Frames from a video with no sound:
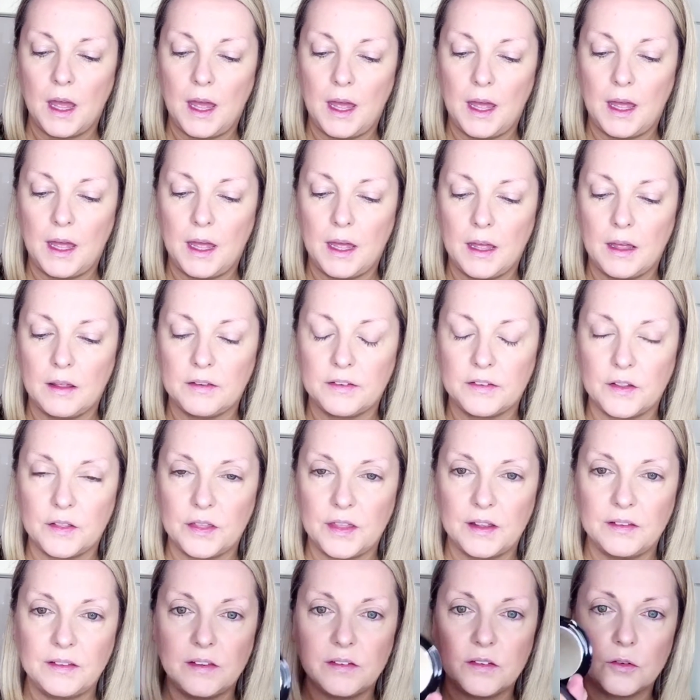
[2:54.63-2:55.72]
So
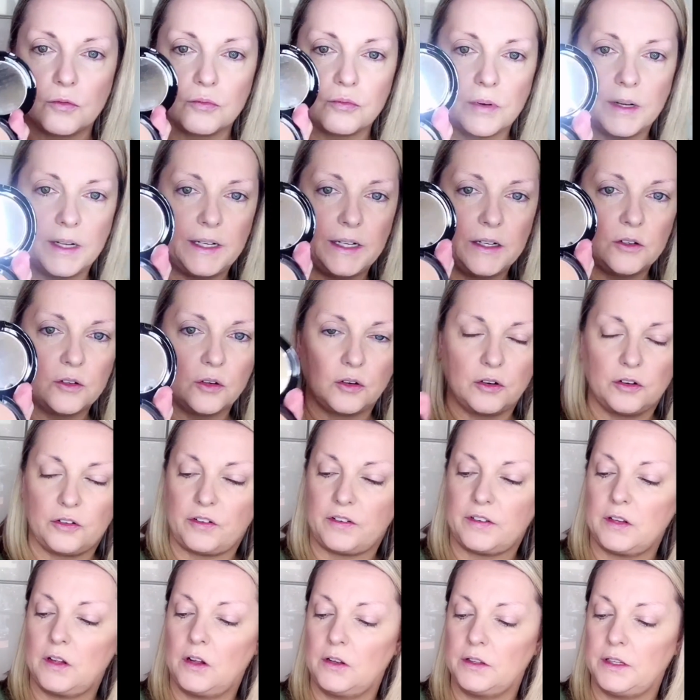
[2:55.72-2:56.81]
this is a really
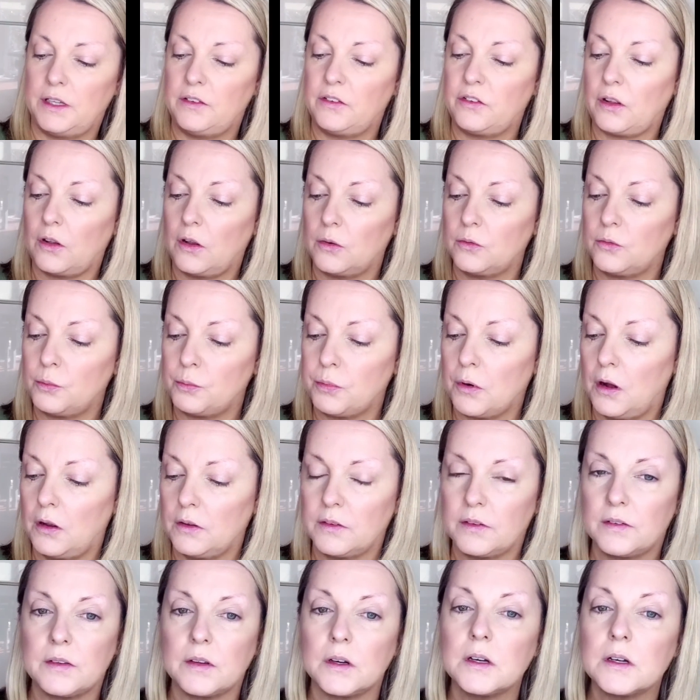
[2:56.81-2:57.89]
gorgeous honey tone
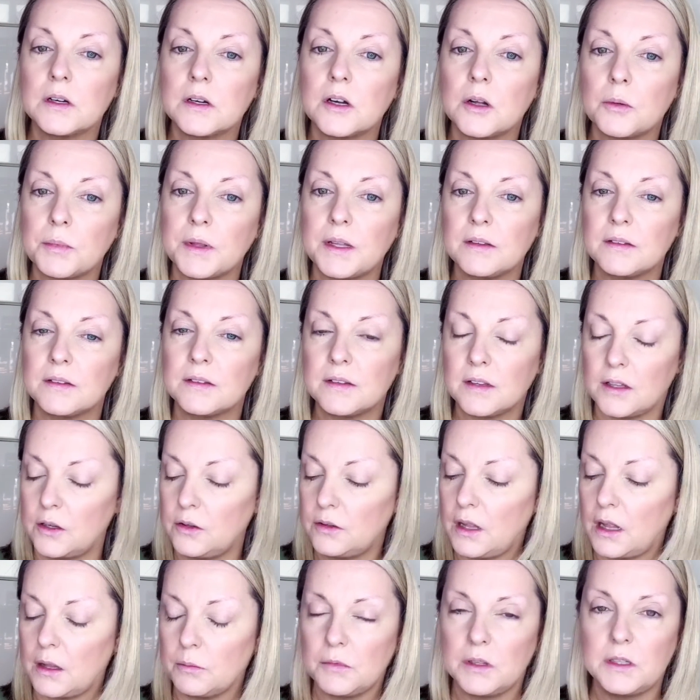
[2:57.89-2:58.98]
bronzer coming
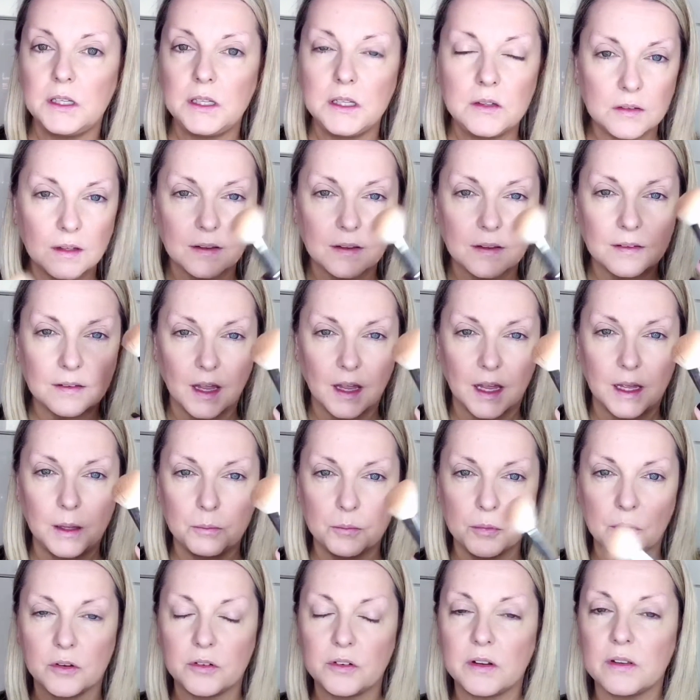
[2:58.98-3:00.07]
soon. I'm going to use the same
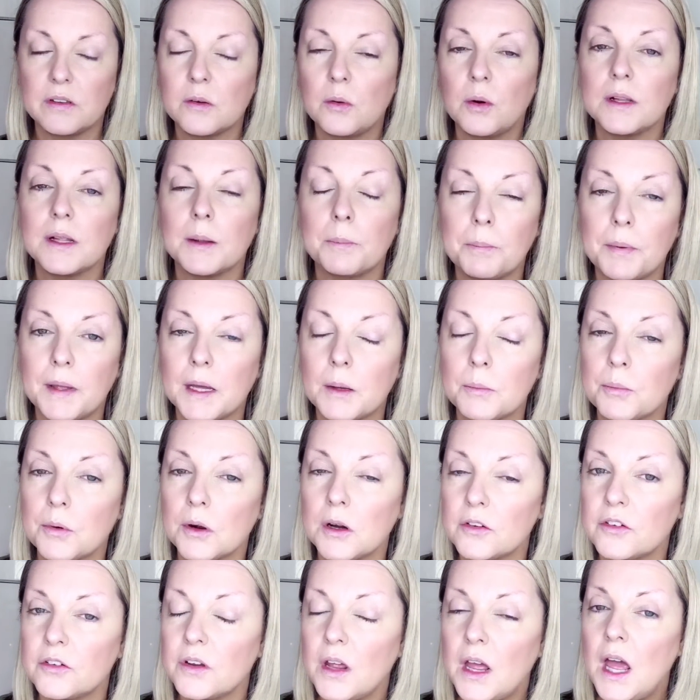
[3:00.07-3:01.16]
brush. It's quite a big
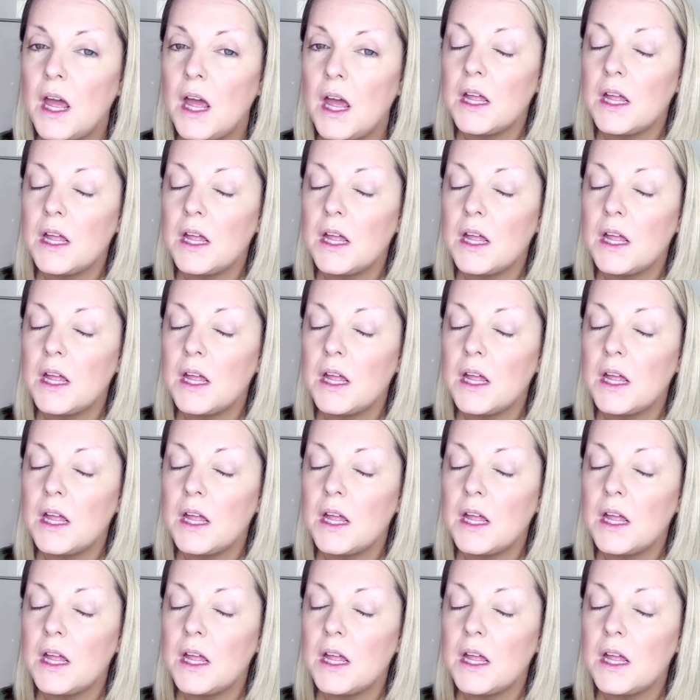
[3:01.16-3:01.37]
brush.